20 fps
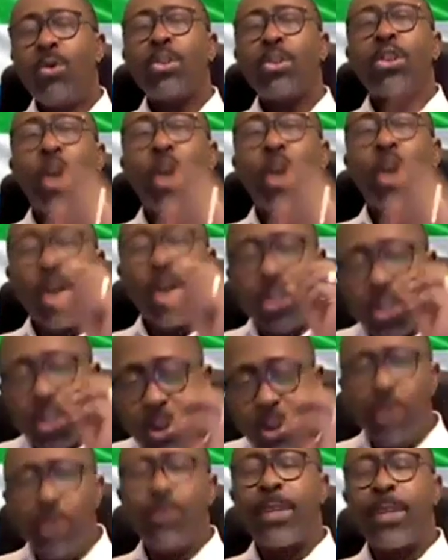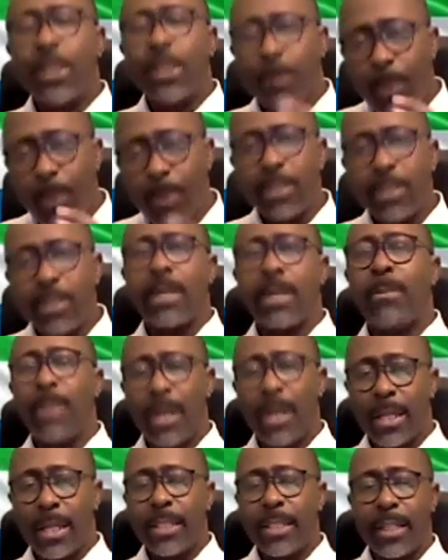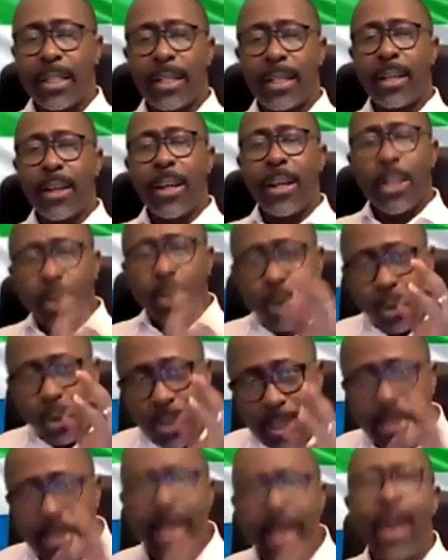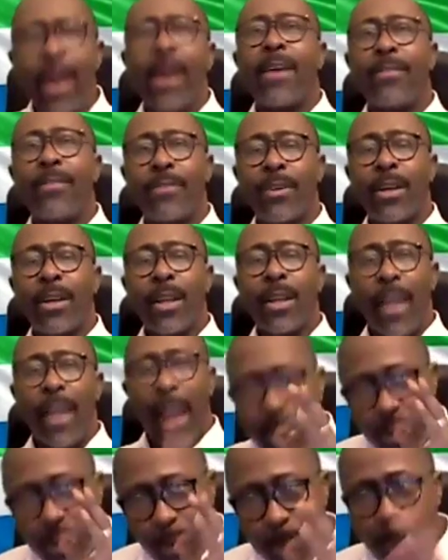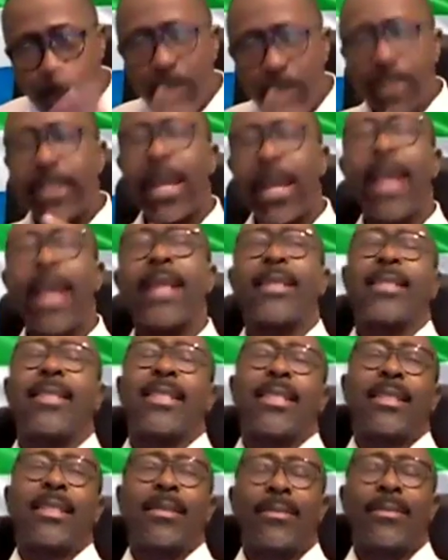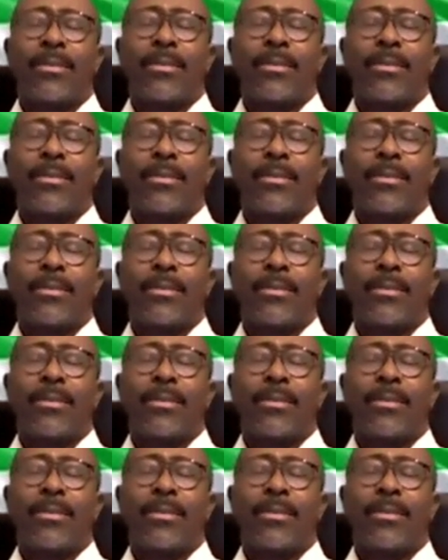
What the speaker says: whose sole responsibility is to serve and to protect.